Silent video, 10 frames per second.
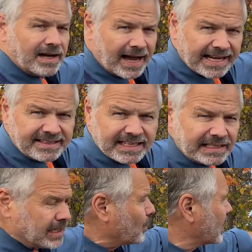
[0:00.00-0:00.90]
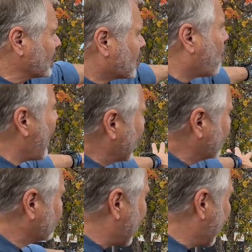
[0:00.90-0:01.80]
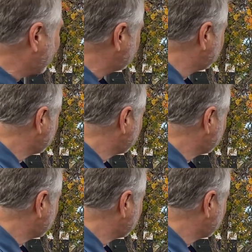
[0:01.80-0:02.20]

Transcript: ideally will acquire that.